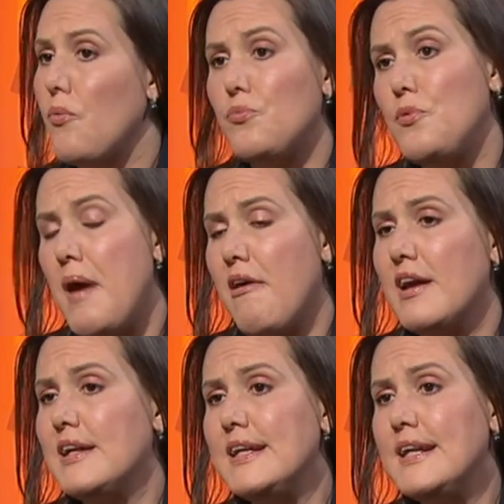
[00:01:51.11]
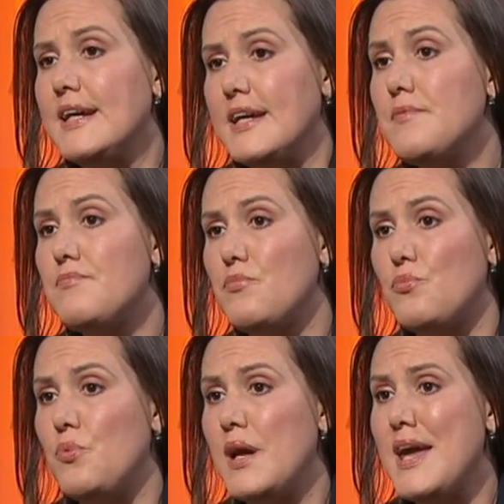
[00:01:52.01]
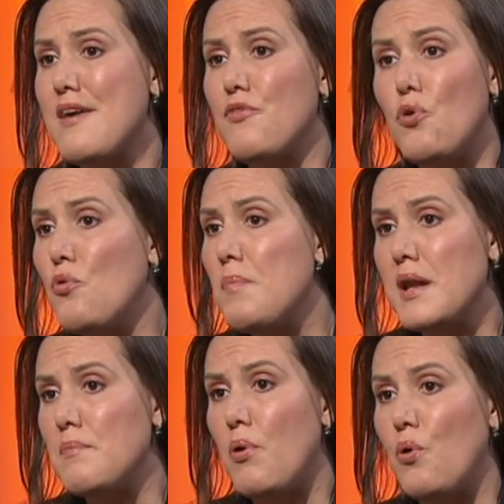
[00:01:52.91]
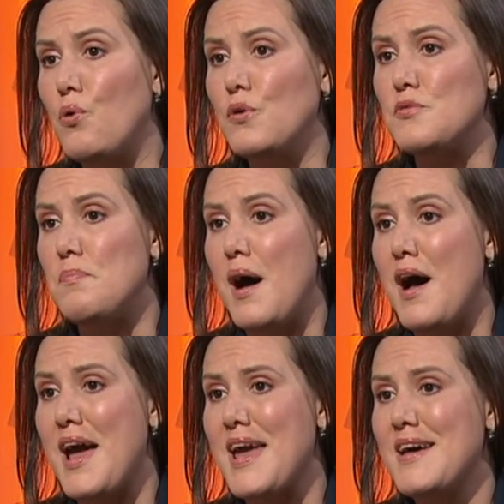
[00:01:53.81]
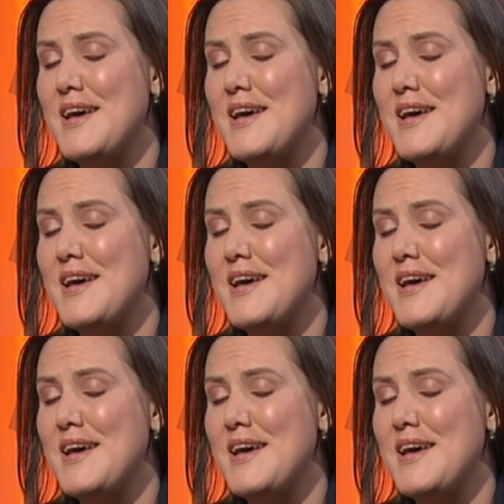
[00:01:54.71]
Well, Barry, clearly we have all been appalled by